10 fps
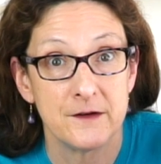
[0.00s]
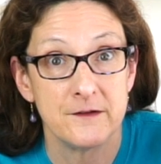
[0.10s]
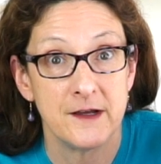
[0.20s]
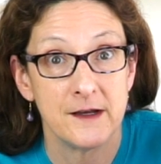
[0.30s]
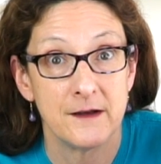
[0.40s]
there
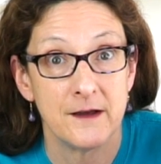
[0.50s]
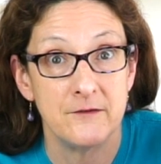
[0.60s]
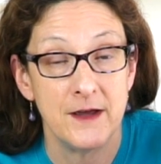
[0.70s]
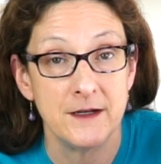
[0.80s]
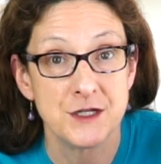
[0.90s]
to take
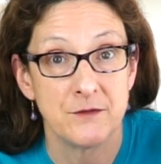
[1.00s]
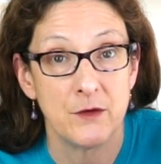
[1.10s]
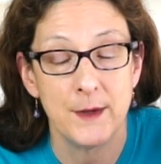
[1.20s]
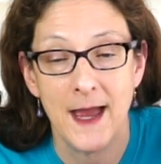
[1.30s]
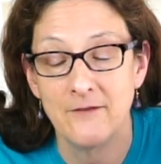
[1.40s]
advantage of
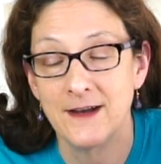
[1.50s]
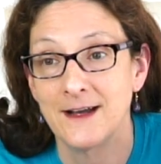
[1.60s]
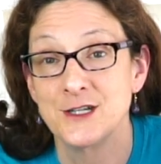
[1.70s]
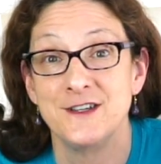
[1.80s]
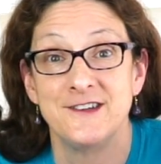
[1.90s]
it. We haven't
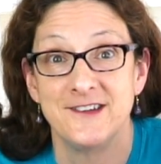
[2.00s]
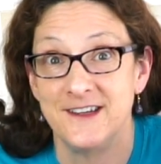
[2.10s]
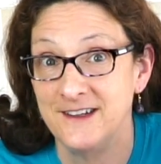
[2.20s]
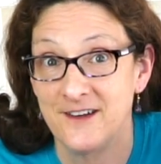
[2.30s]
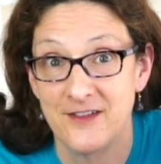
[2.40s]
actually
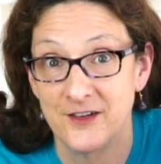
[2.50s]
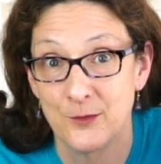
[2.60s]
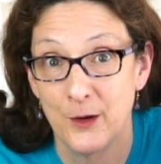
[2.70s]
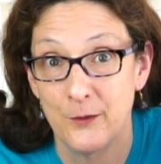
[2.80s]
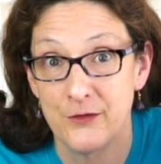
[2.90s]
seen a
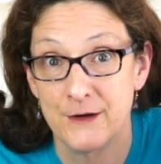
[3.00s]
Thunderbolt